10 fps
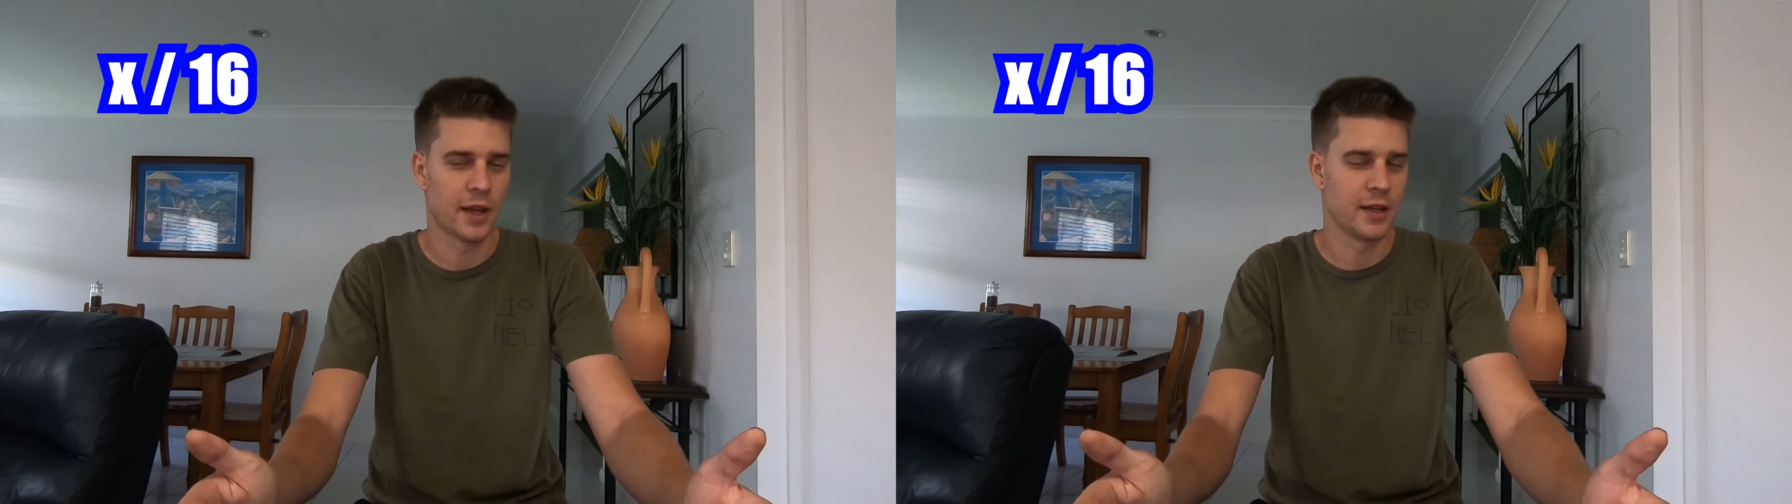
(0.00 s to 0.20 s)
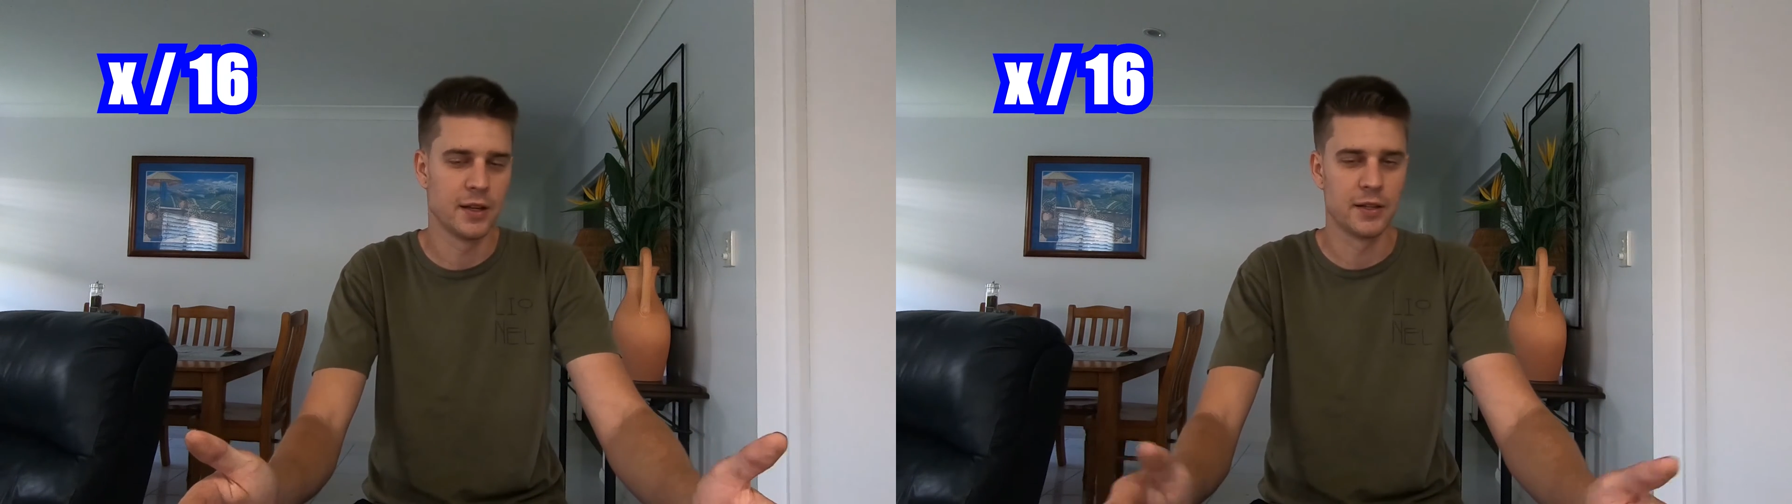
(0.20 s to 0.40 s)

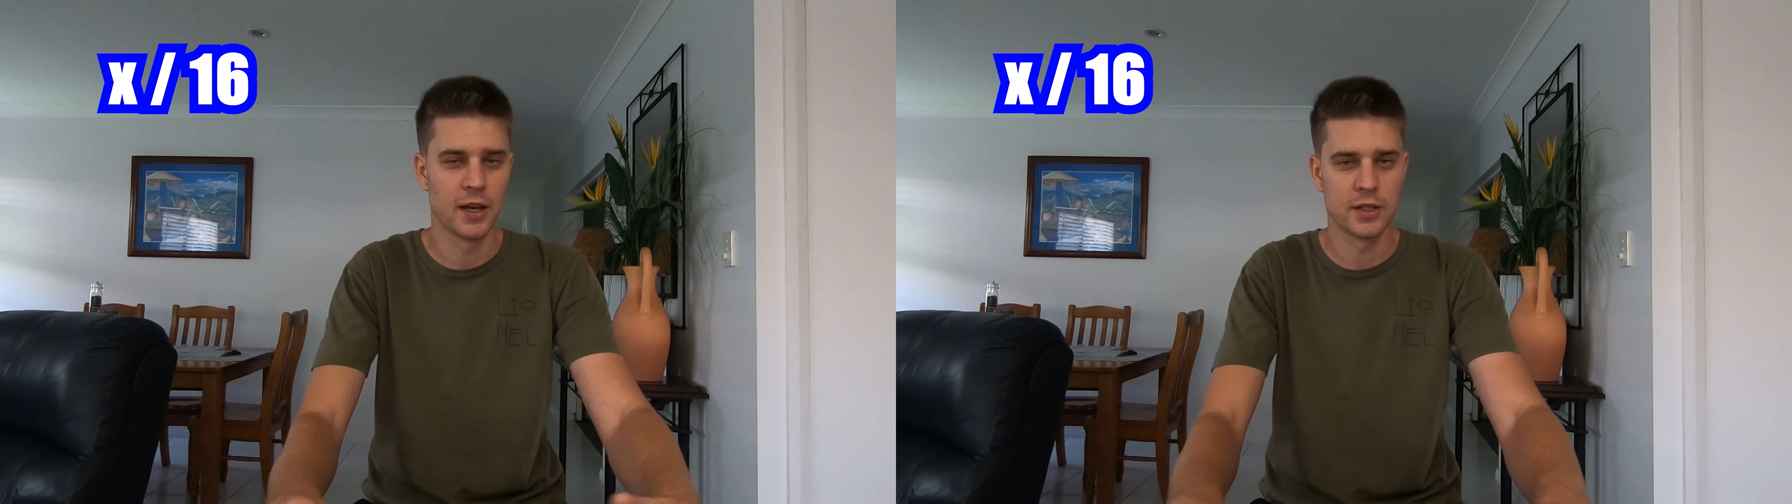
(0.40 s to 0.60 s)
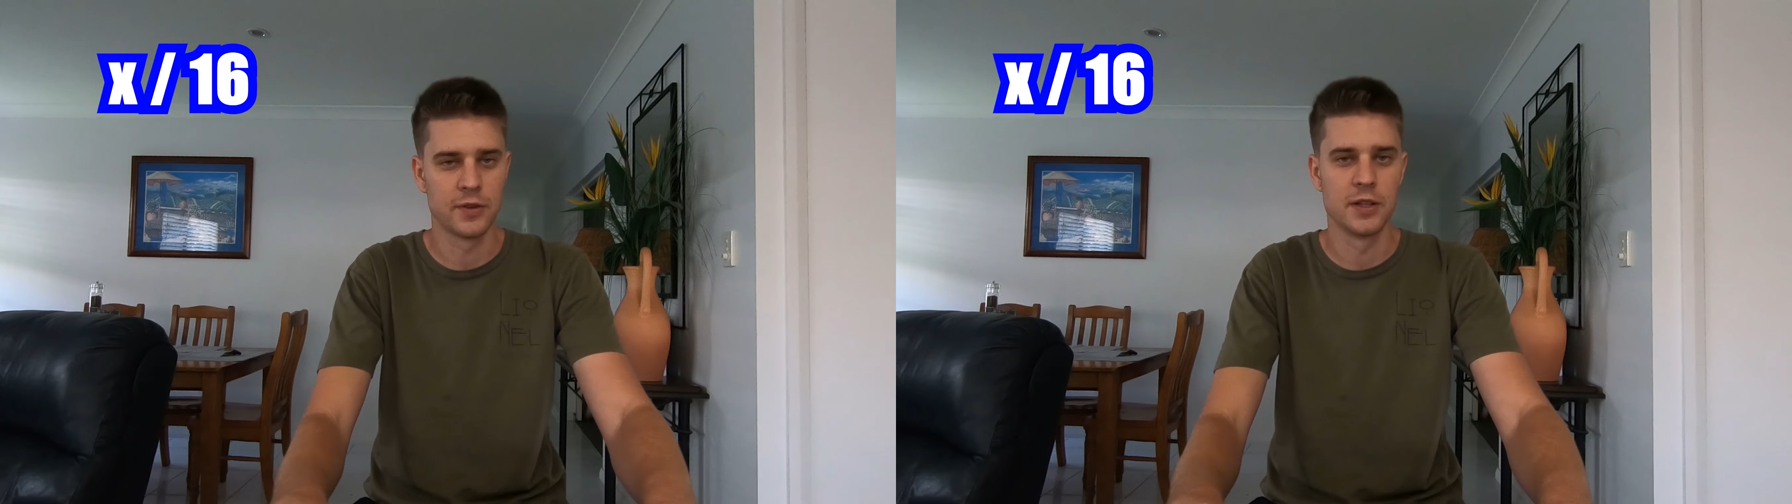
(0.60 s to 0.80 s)
AN and
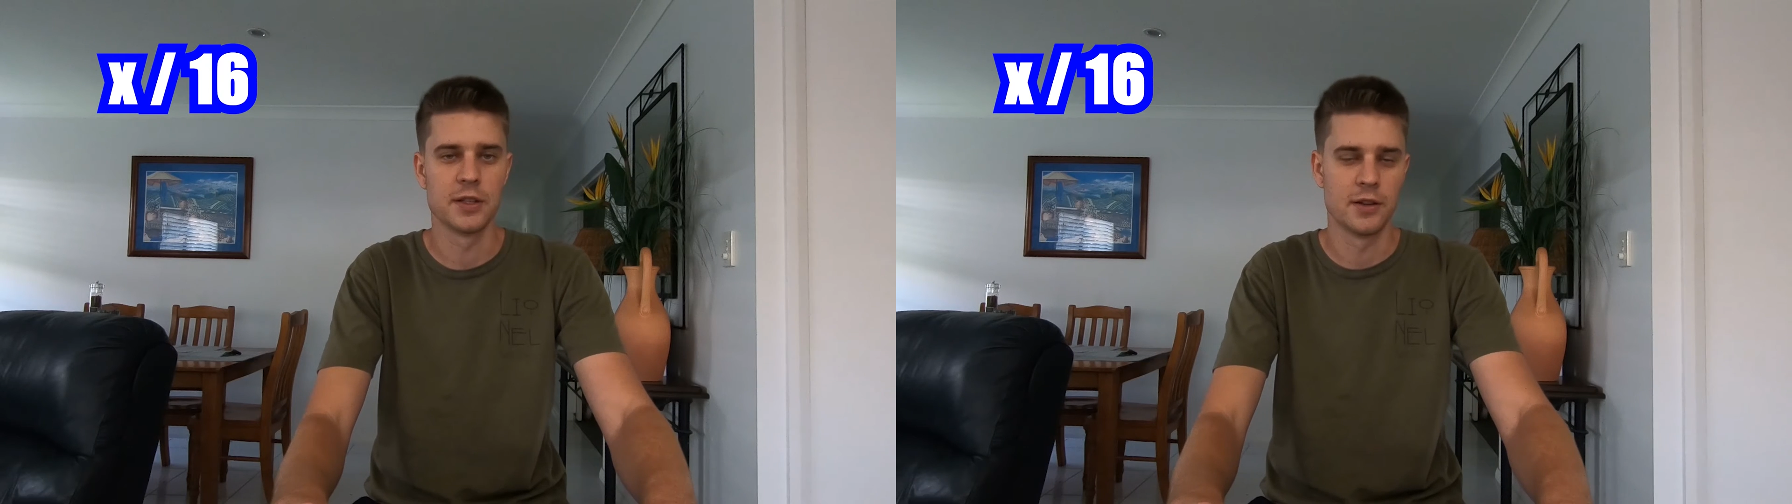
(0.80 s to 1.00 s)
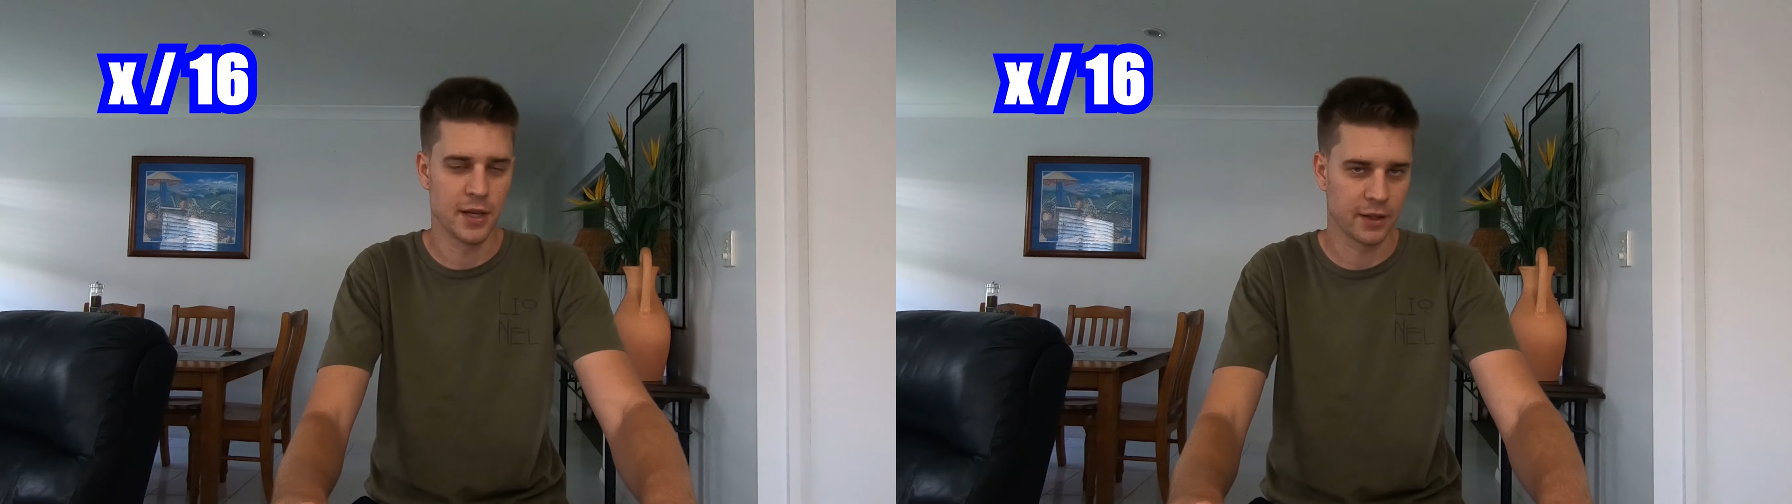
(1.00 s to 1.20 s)
dash fittings
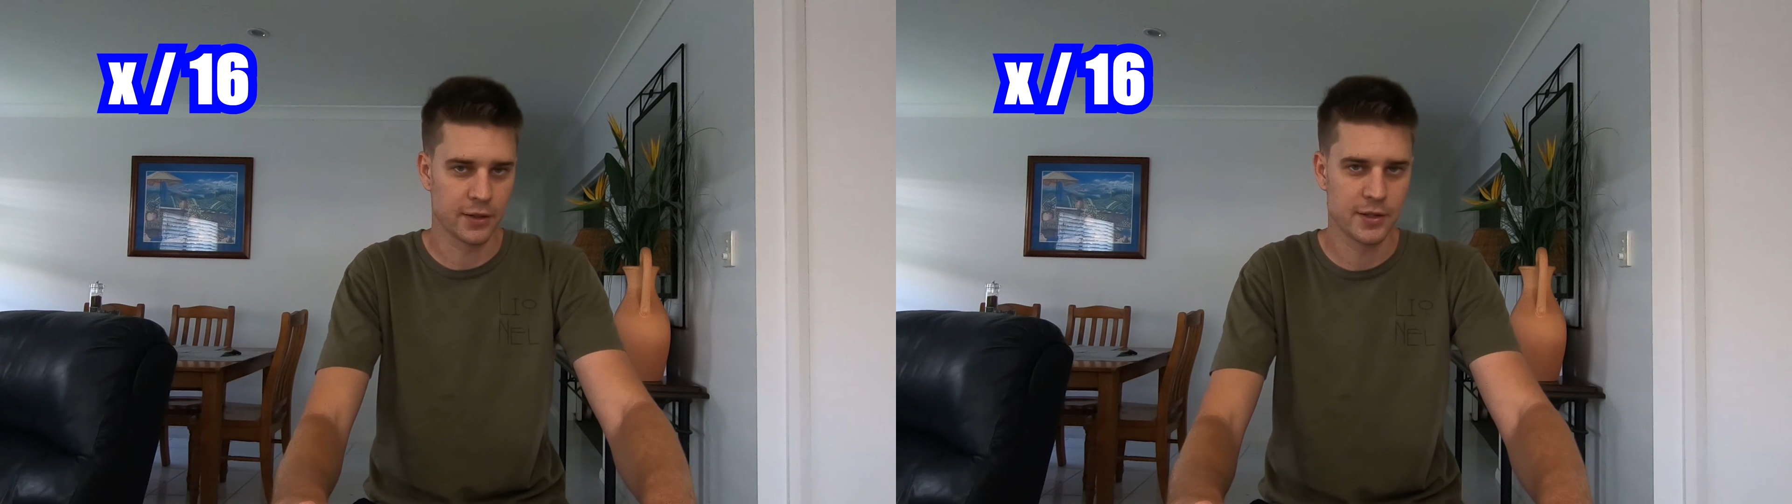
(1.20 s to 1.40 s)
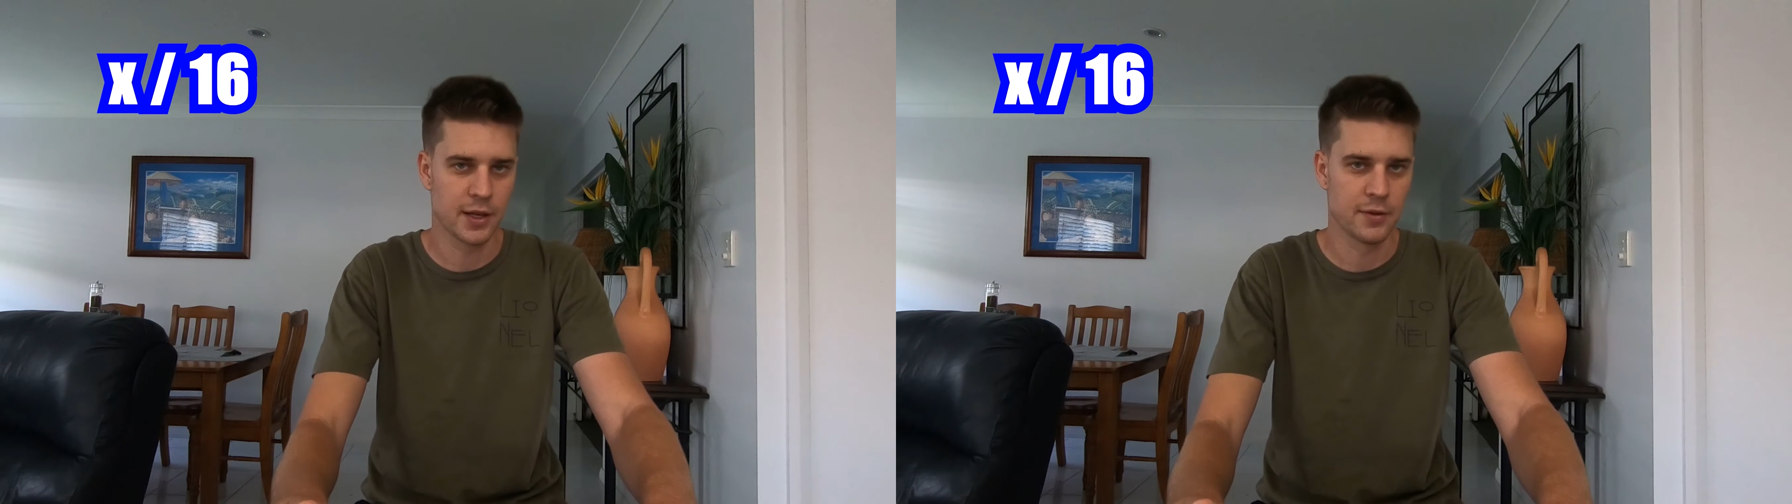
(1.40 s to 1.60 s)
are
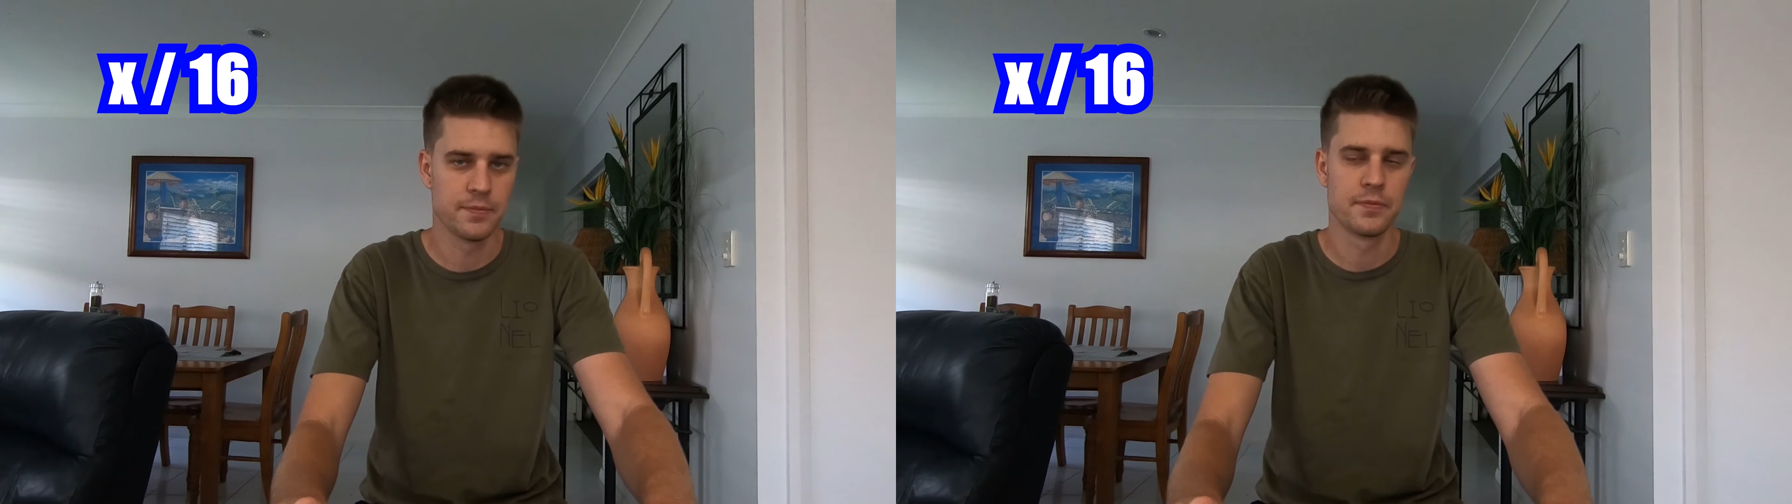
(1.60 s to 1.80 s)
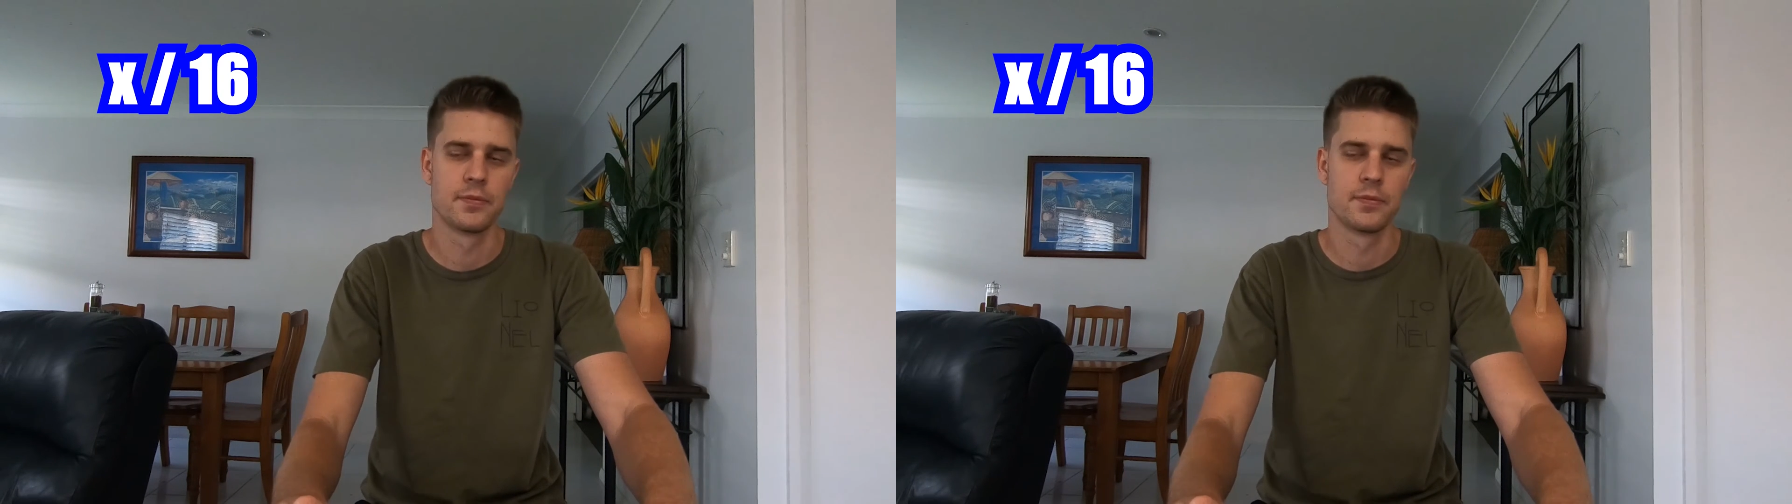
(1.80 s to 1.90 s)
exactly the same,